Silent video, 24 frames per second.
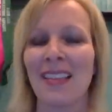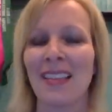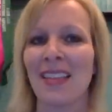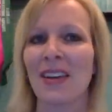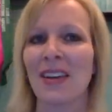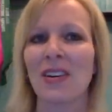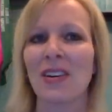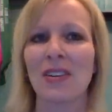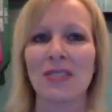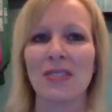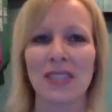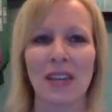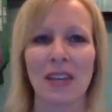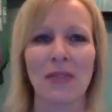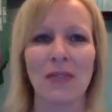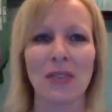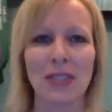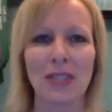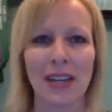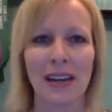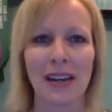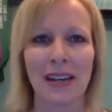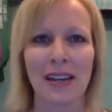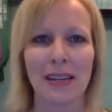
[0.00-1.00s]
There are
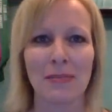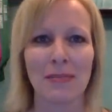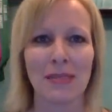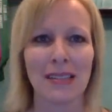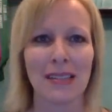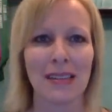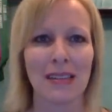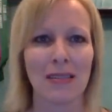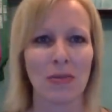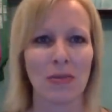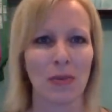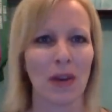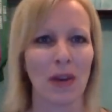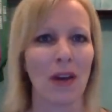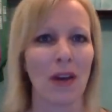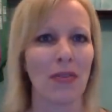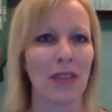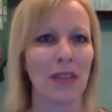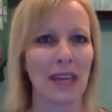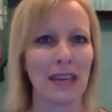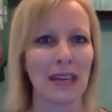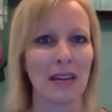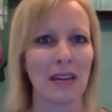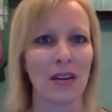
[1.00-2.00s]
several times
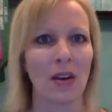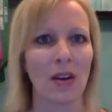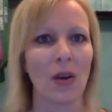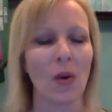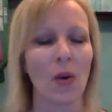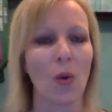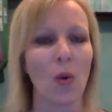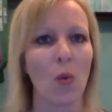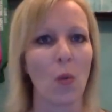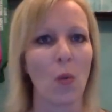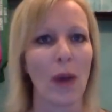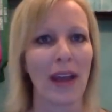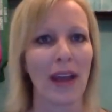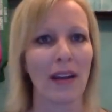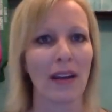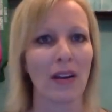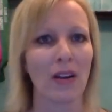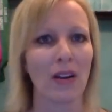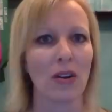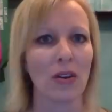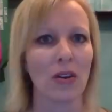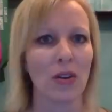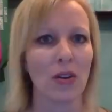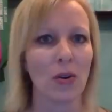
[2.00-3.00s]
throughout the year
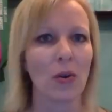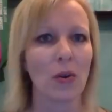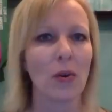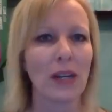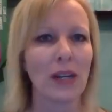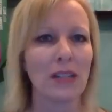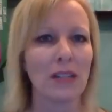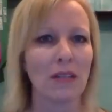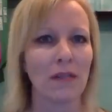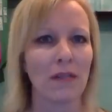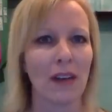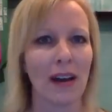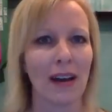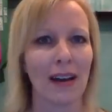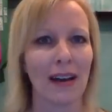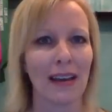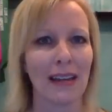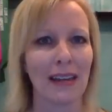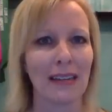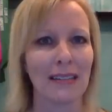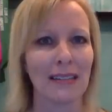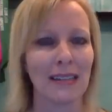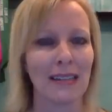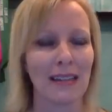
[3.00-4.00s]
where you're going to
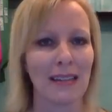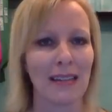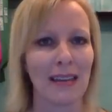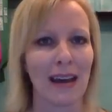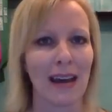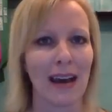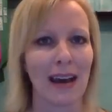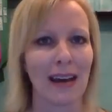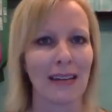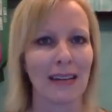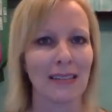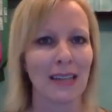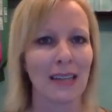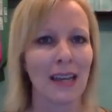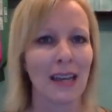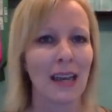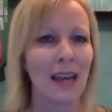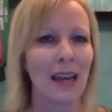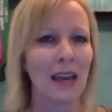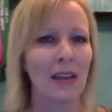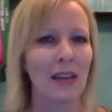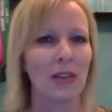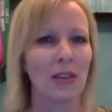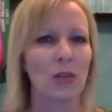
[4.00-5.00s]
find that
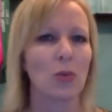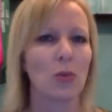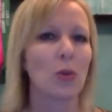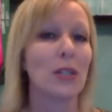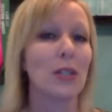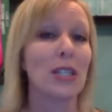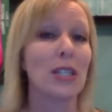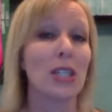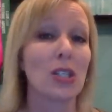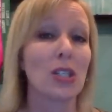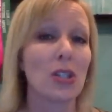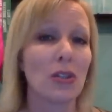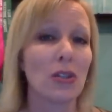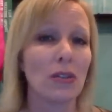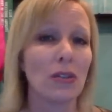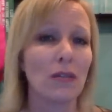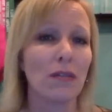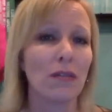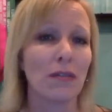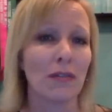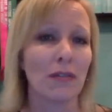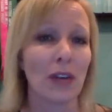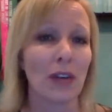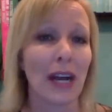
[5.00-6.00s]
the traditional
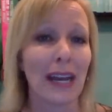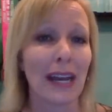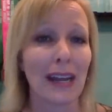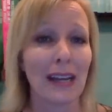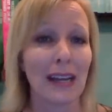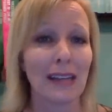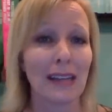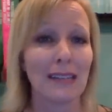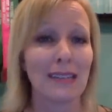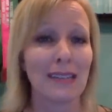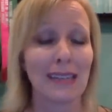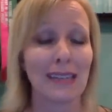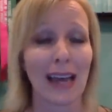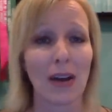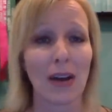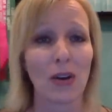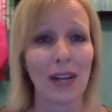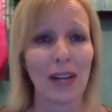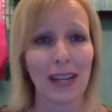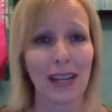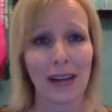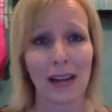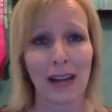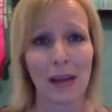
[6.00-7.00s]
Friday,
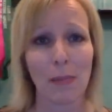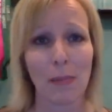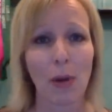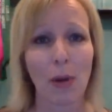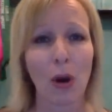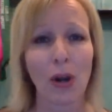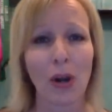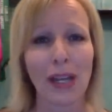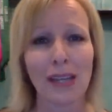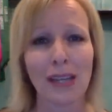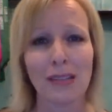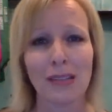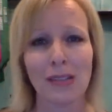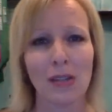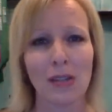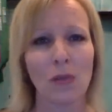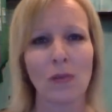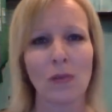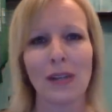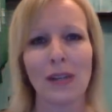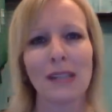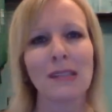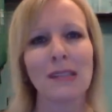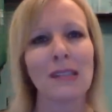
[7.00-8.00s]
Saturday night parties
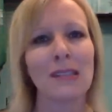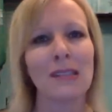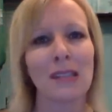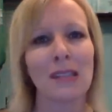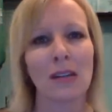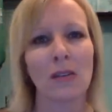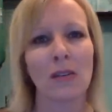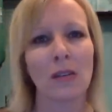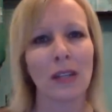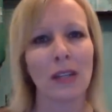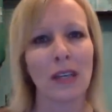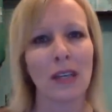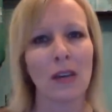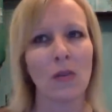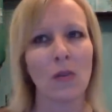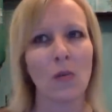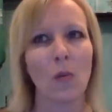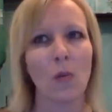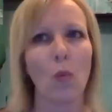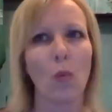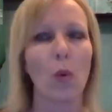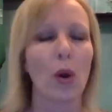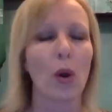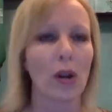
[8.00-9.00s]
don't necessarily
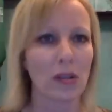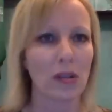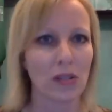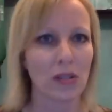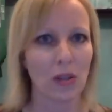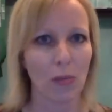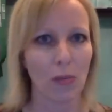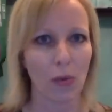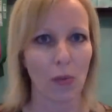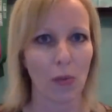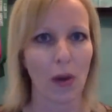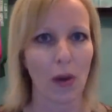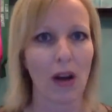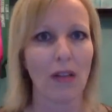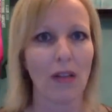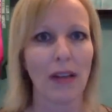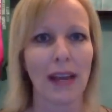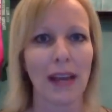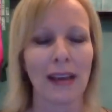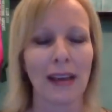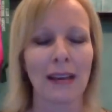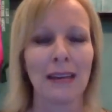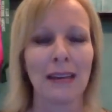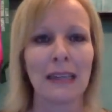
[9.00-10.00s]
work super well.
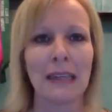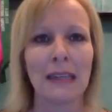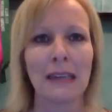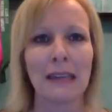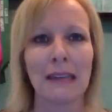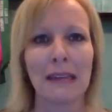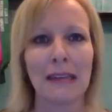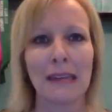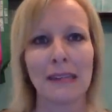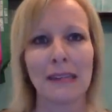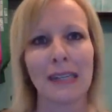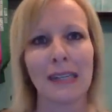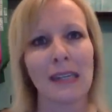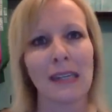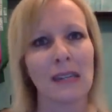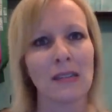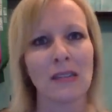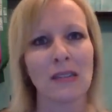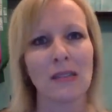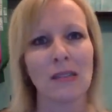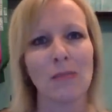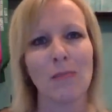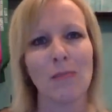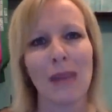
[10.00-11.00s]
Like the
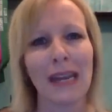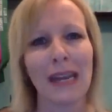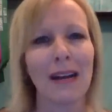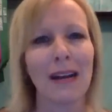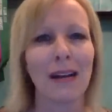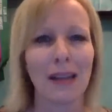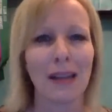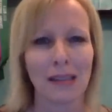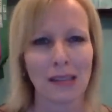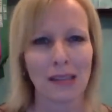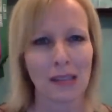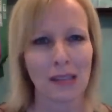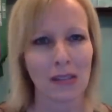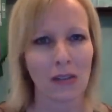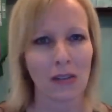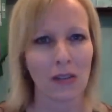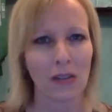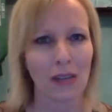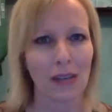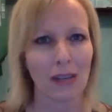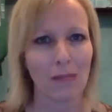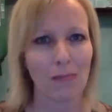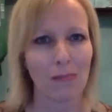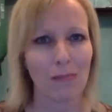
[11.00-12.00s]
attendance may not
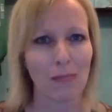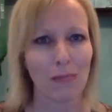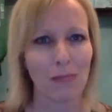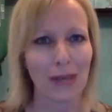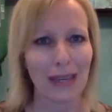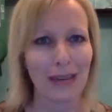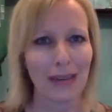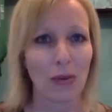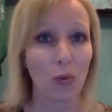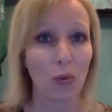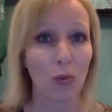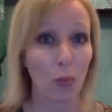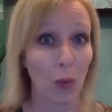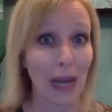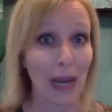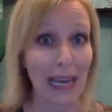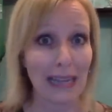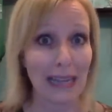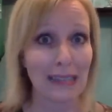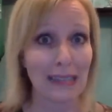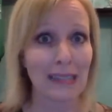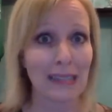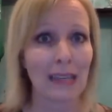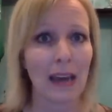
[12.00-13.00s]
necessarily be
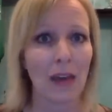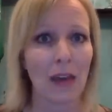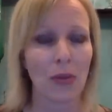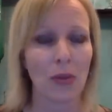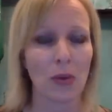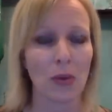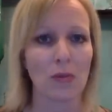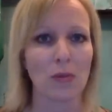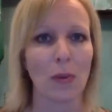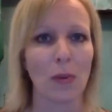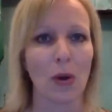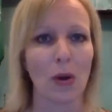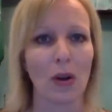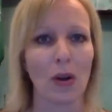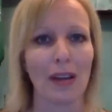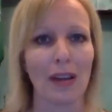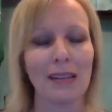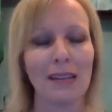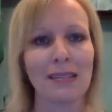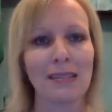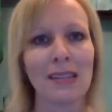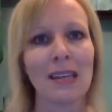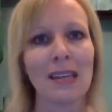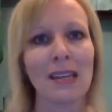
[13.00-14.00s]
great at those
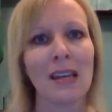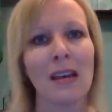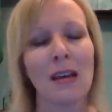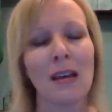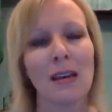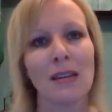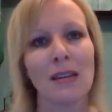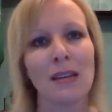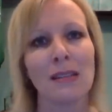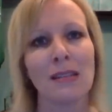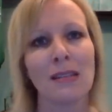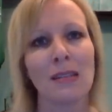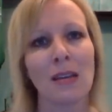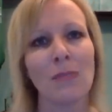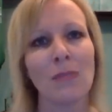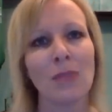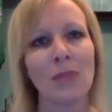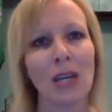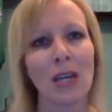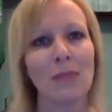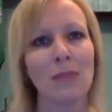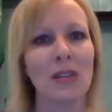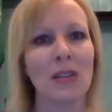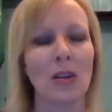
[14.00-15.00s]
parties.
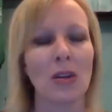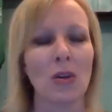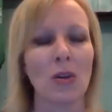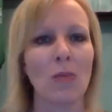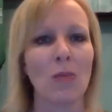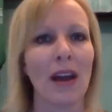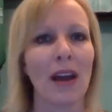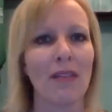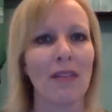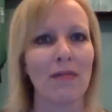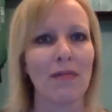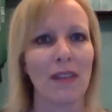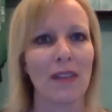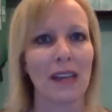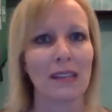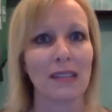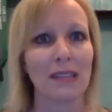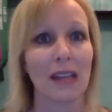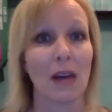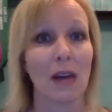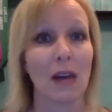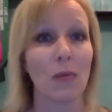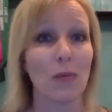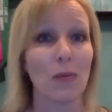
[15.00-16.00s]
Sometimes that you might
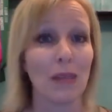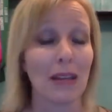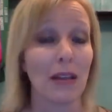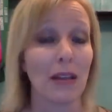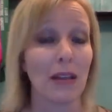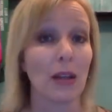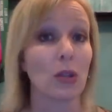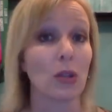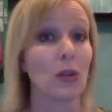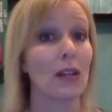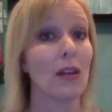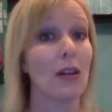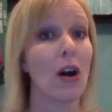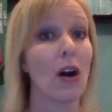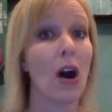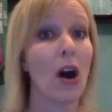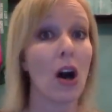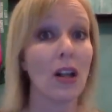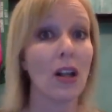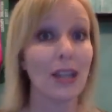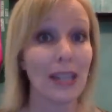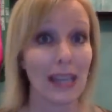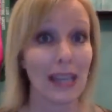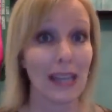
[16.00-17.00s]
face that would be like during the
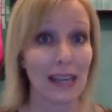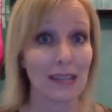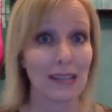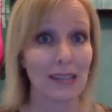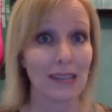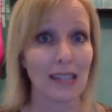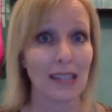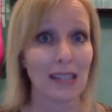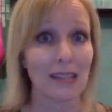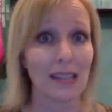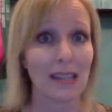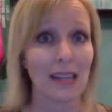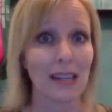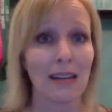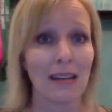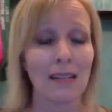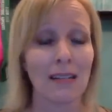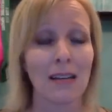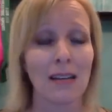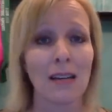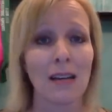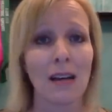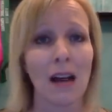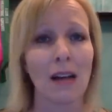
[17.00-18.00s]
holiday
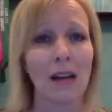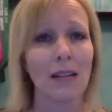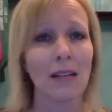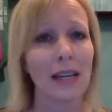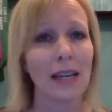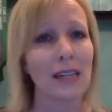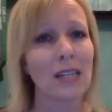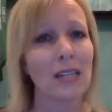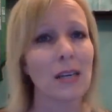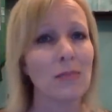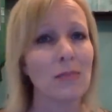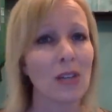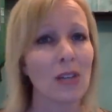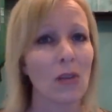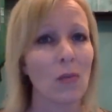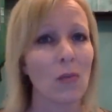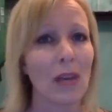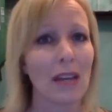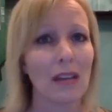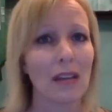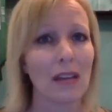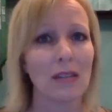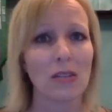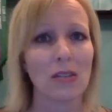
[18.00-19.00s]
season. A lot of times on
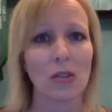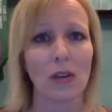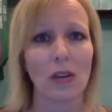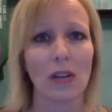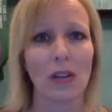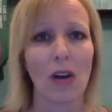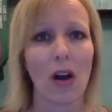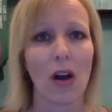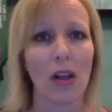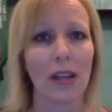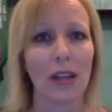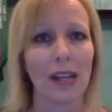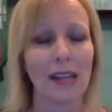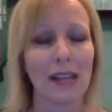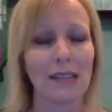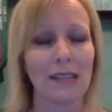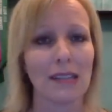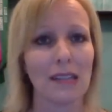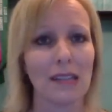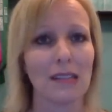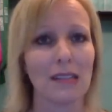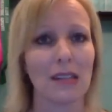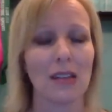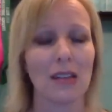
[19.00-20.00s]
weekends during the holiday
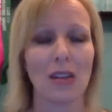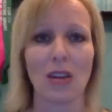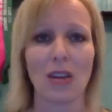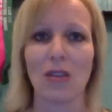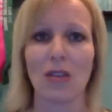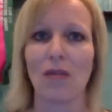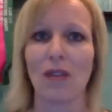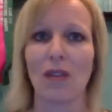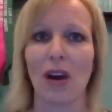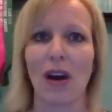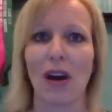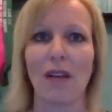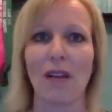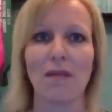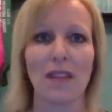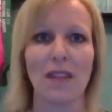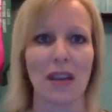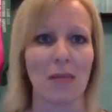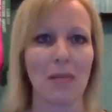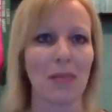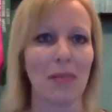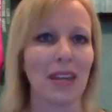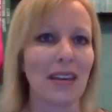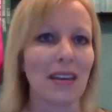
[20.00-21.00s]
season, you've got
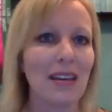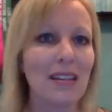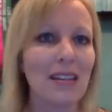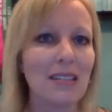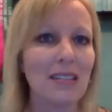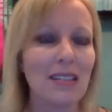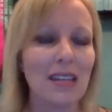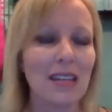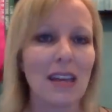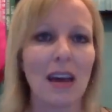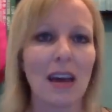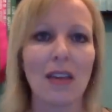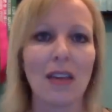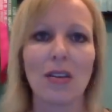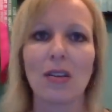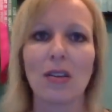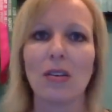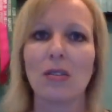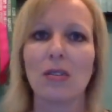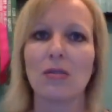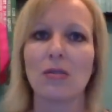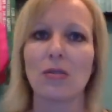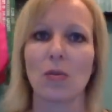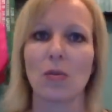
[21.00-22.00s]
family
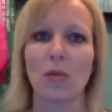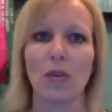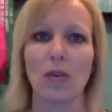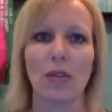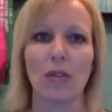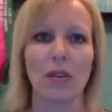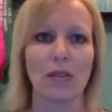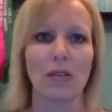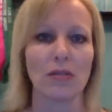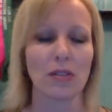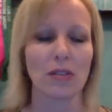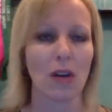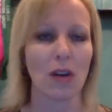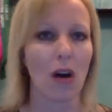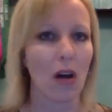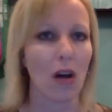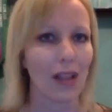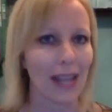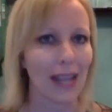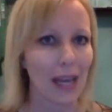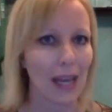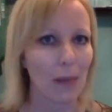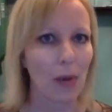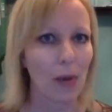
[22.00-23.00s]
get-togethers or there's the
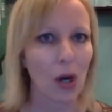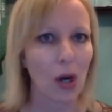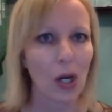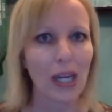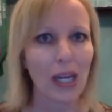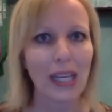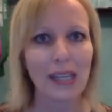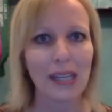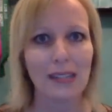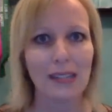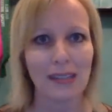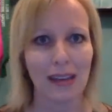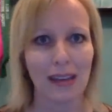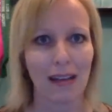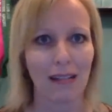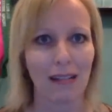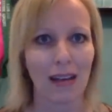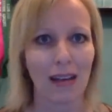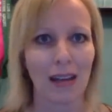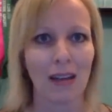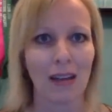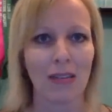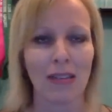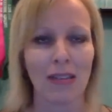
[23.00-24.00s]
holiday parties, that
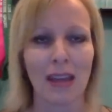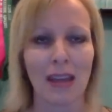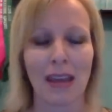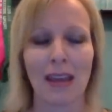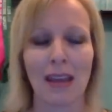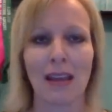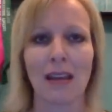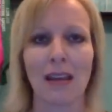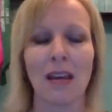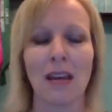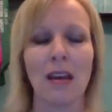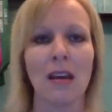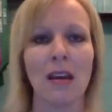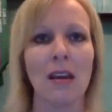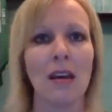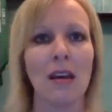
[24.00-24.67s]
kind of thing.